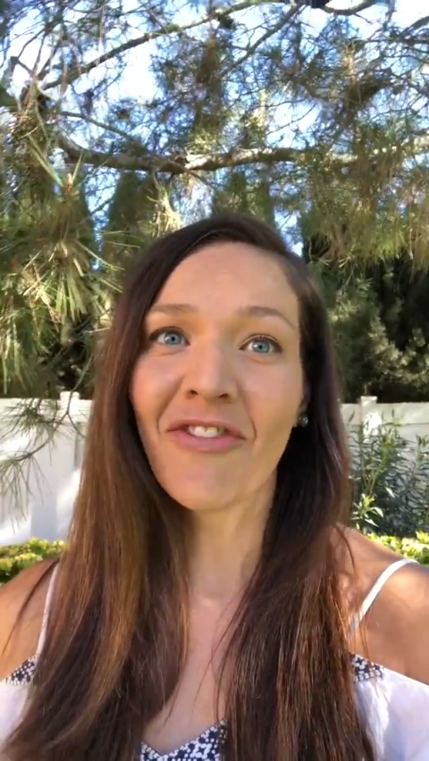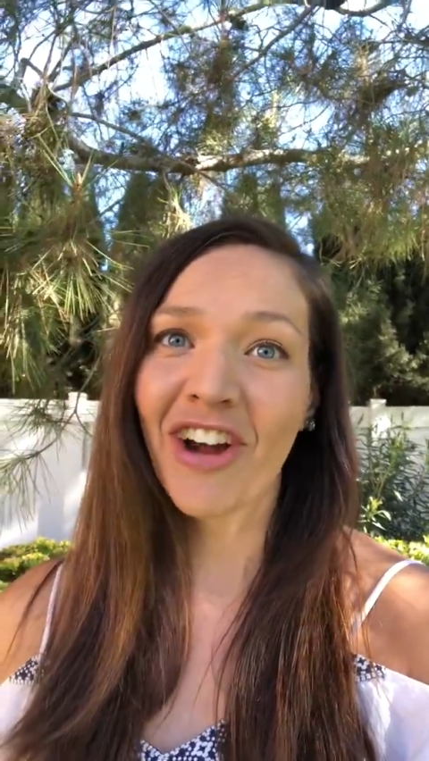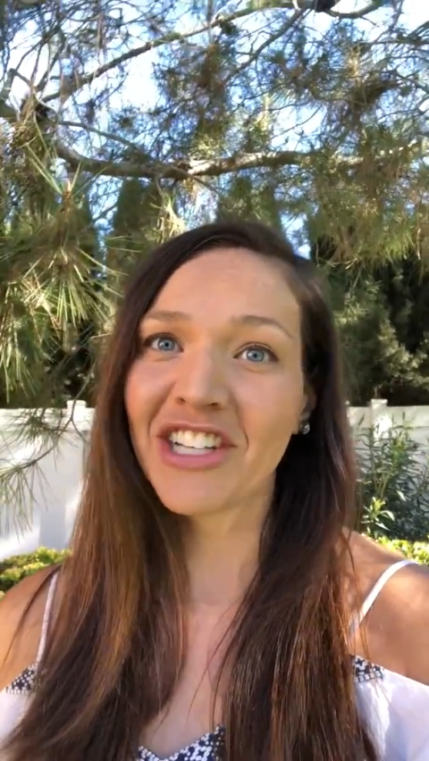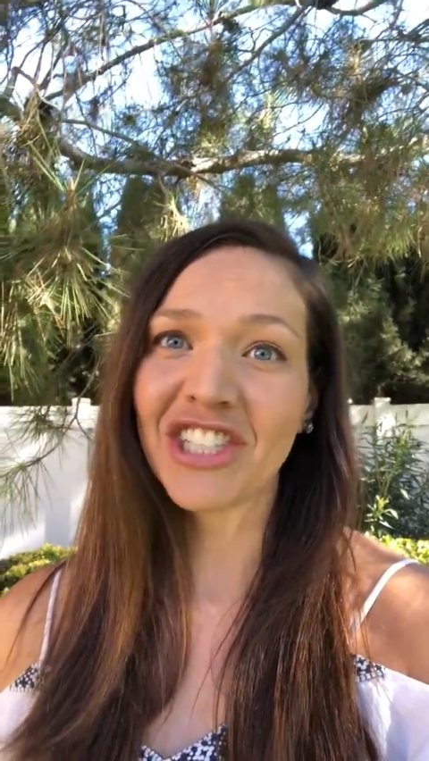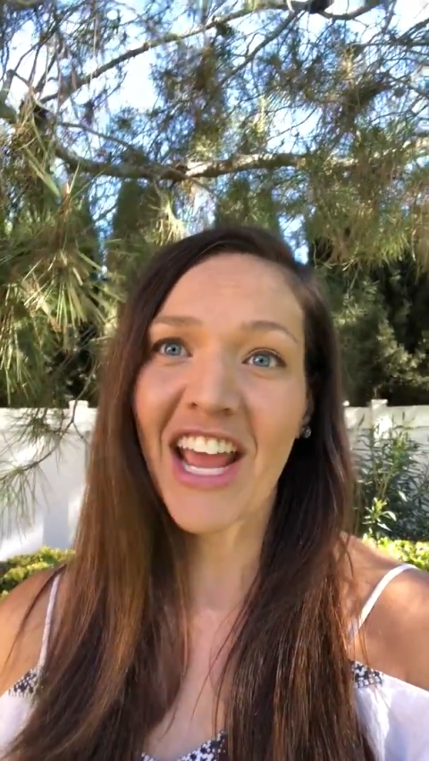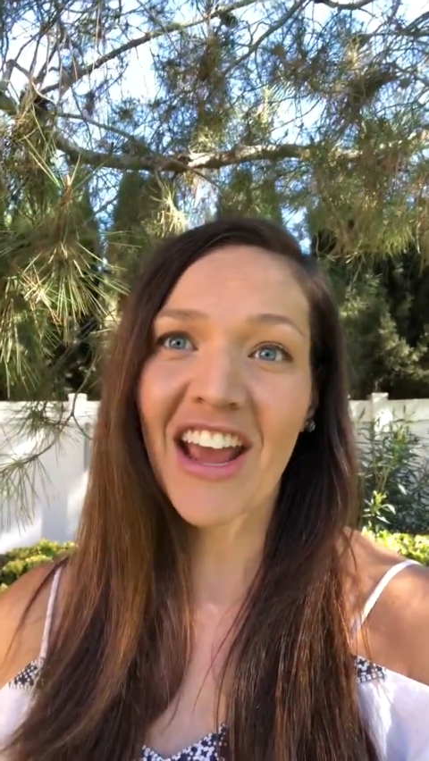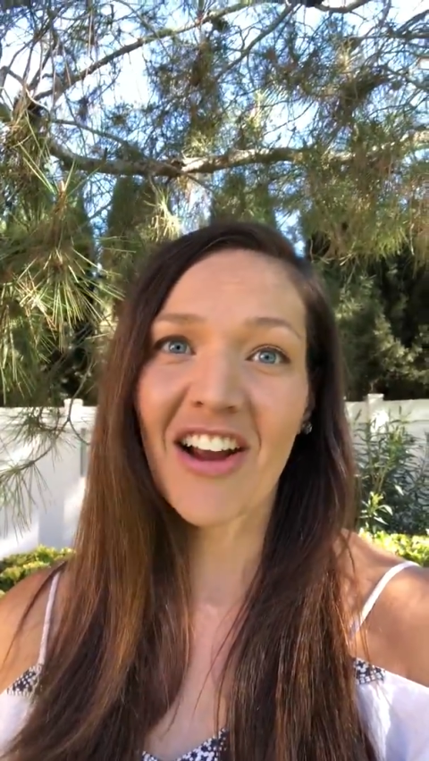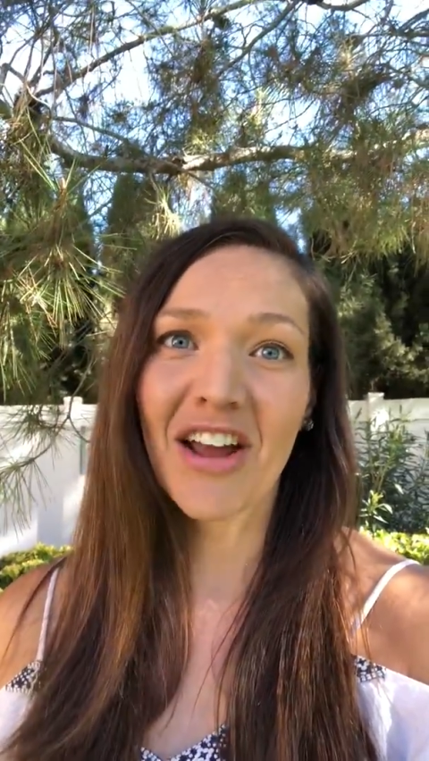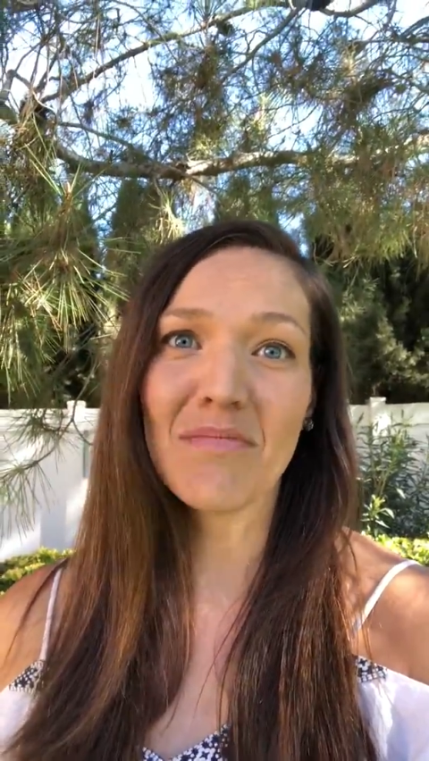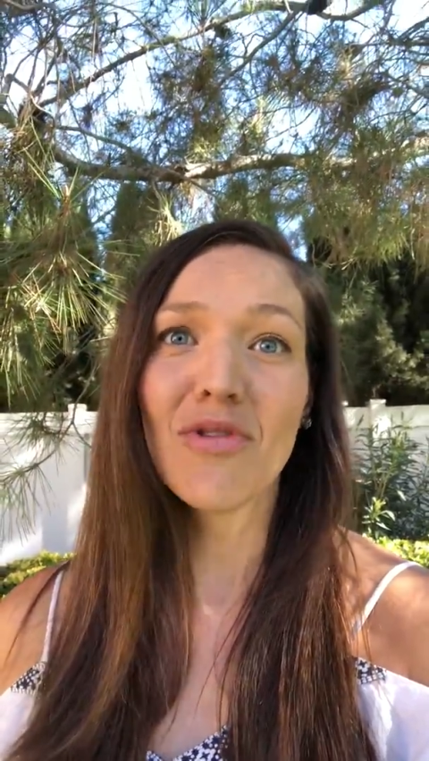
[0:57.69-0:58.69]
fresh
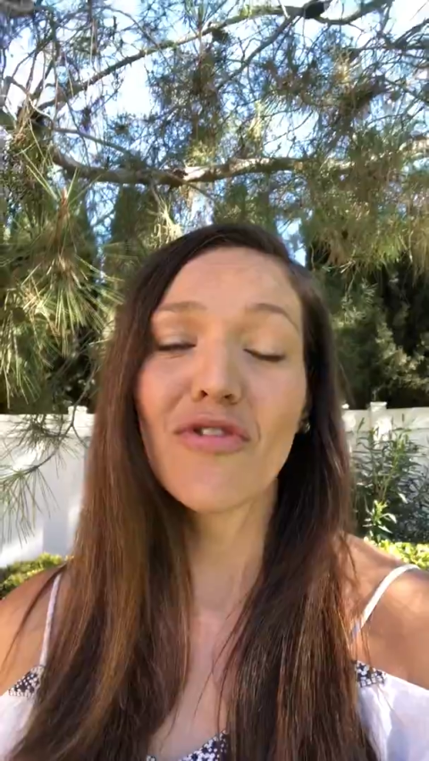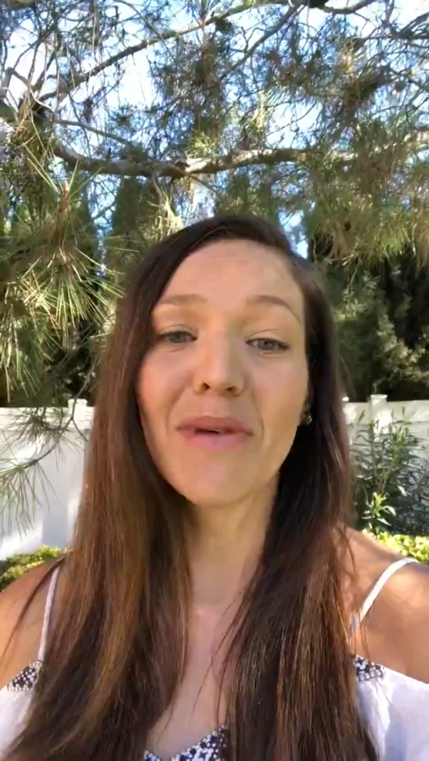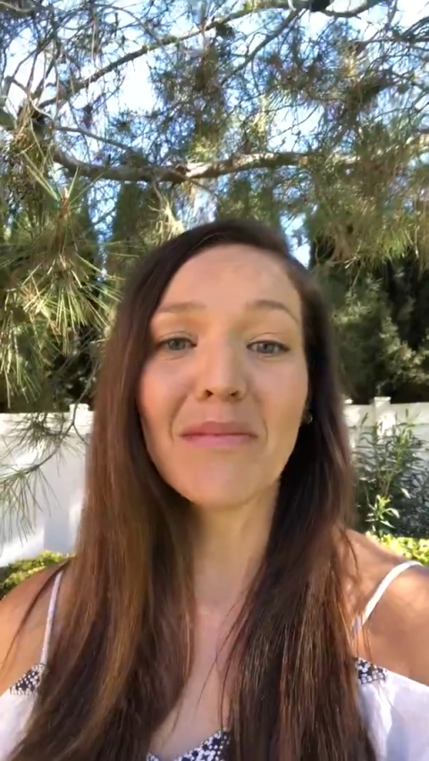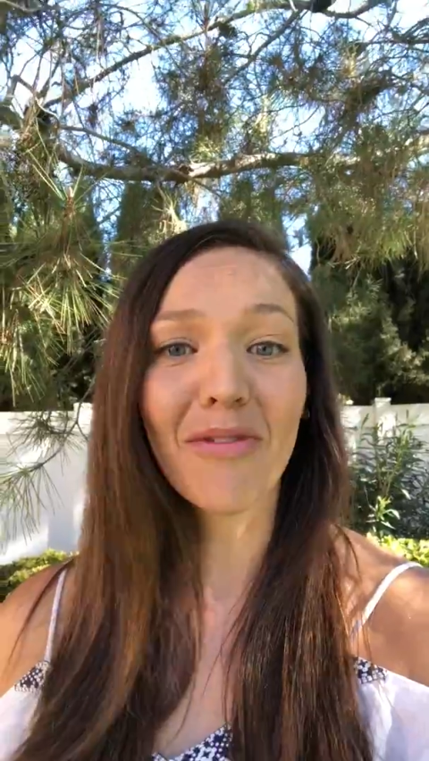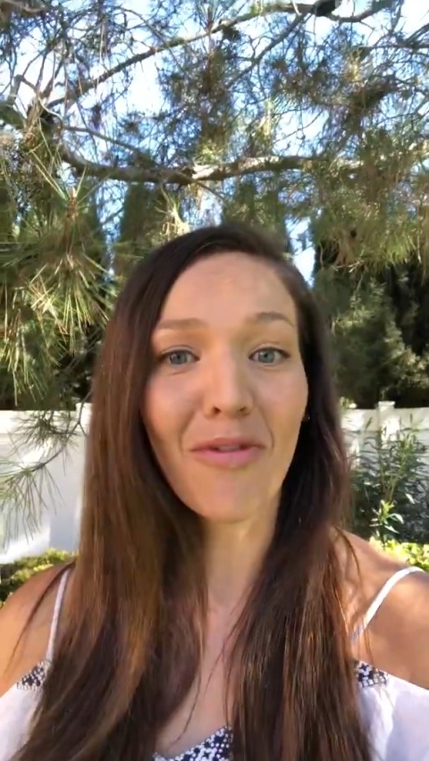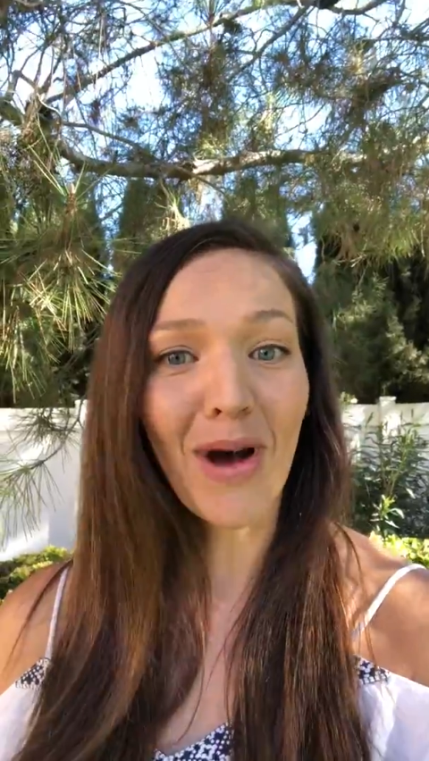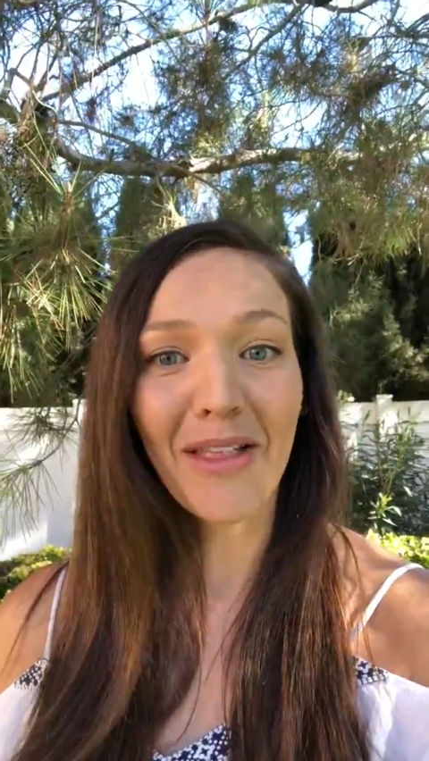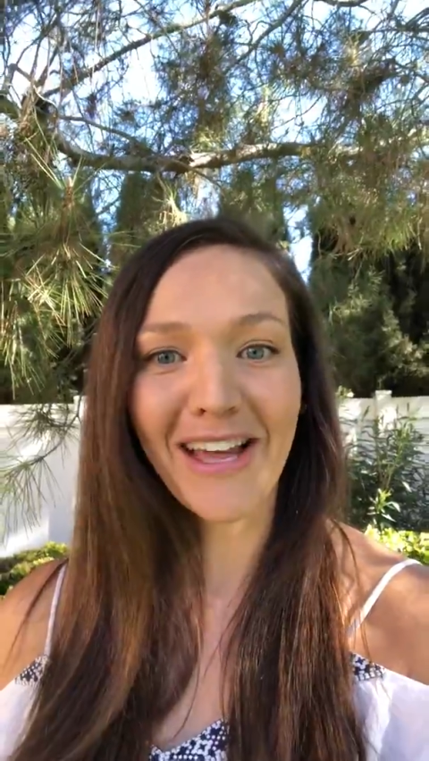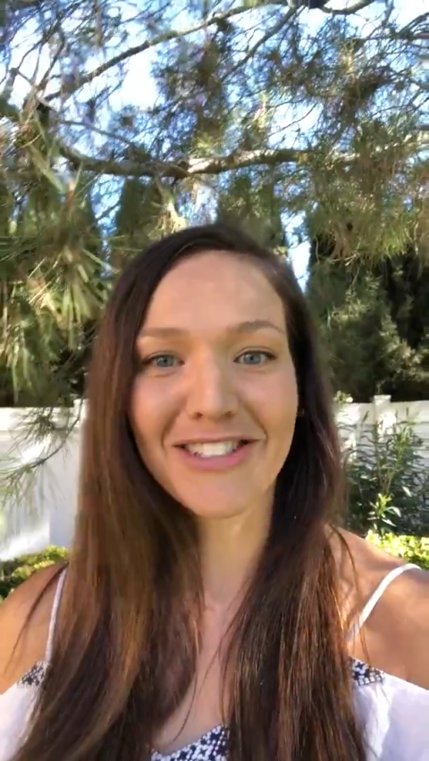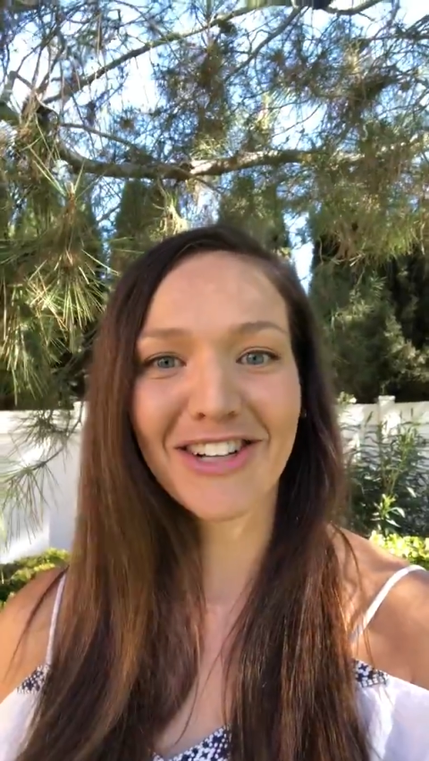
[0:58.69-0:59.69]
air and movement
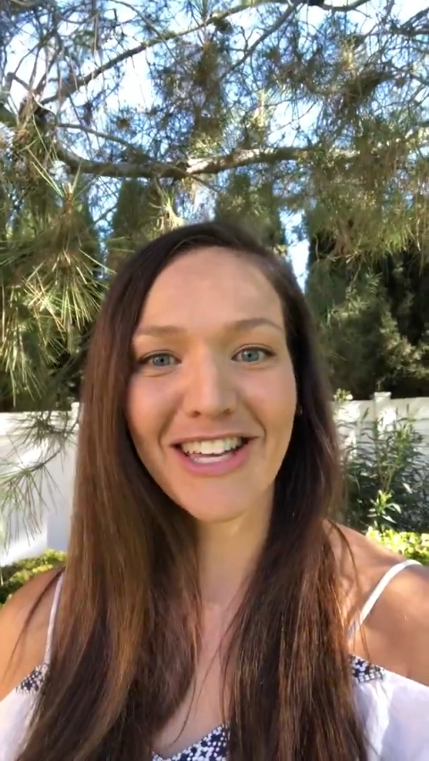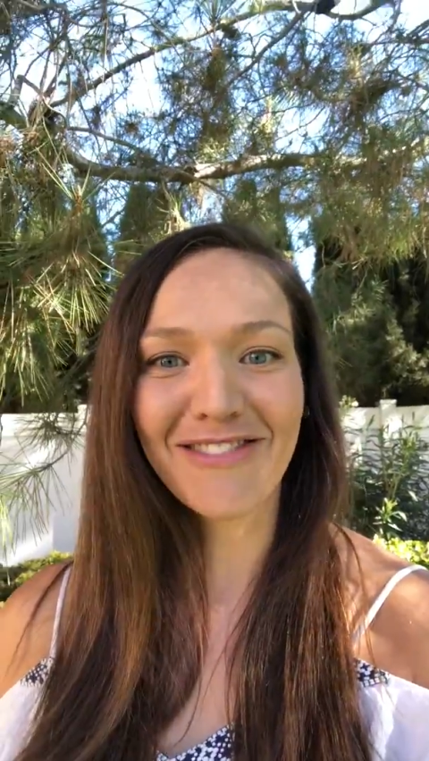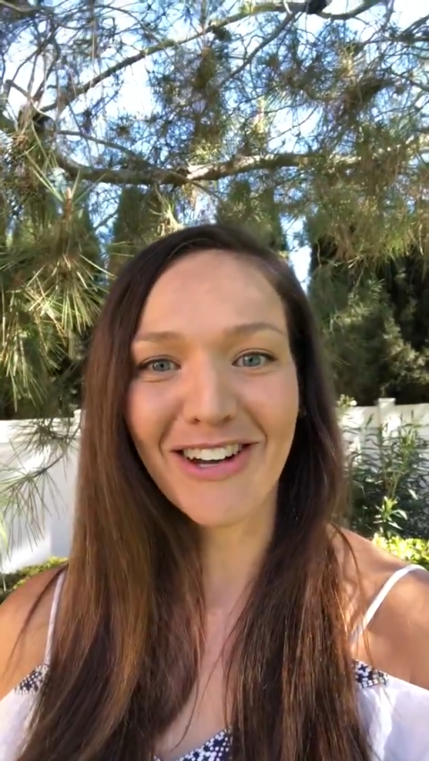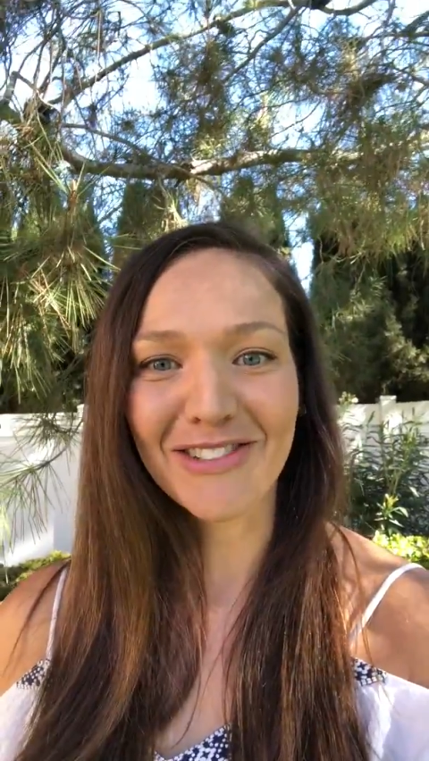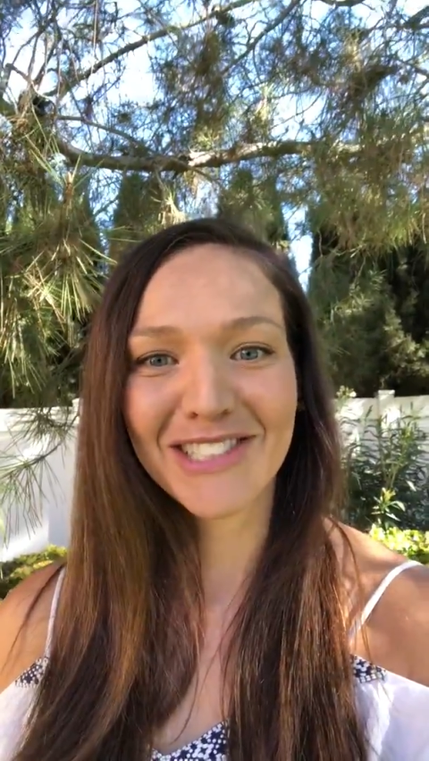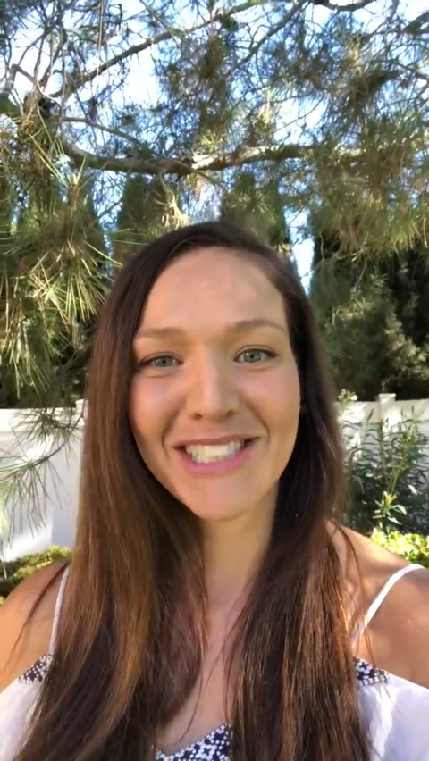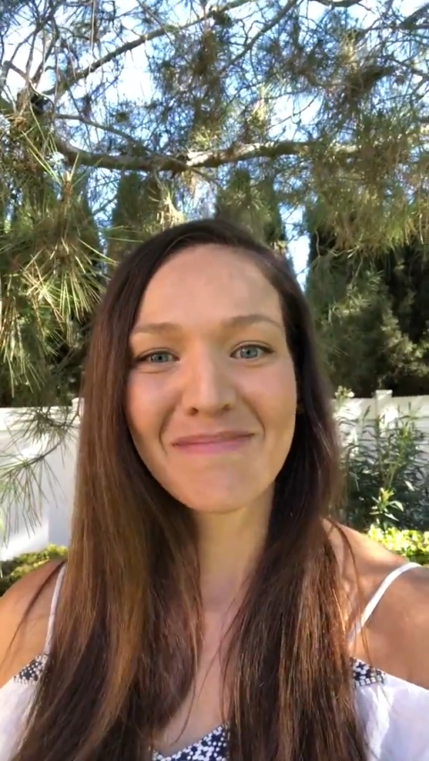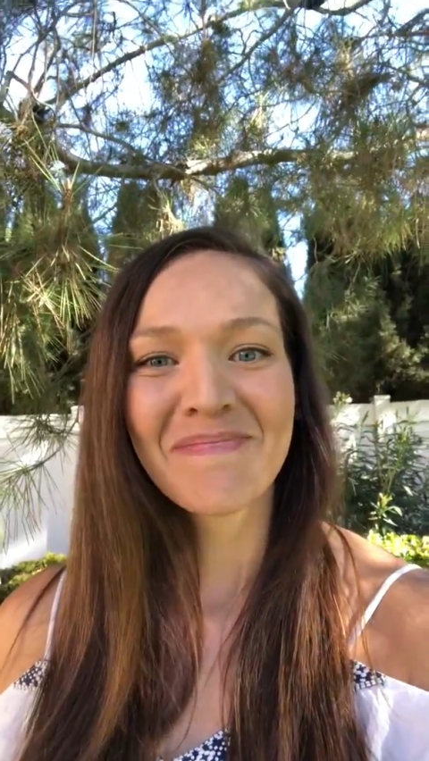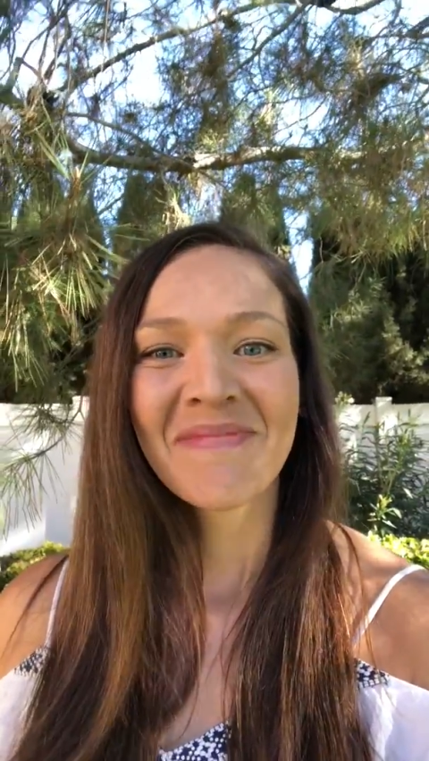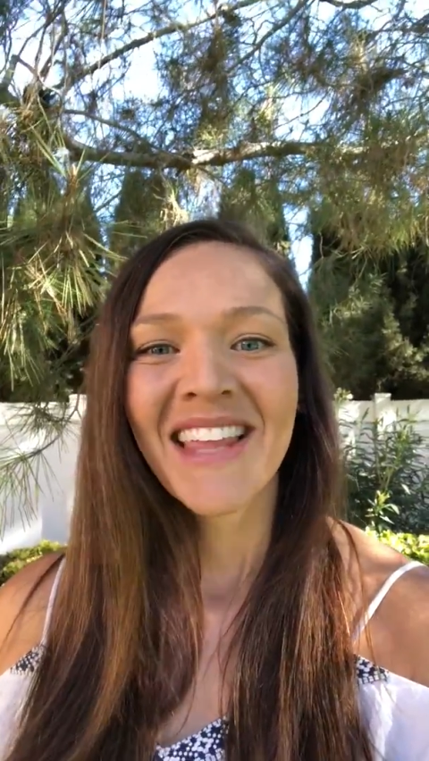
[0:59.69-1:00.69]
while that turkey roasts.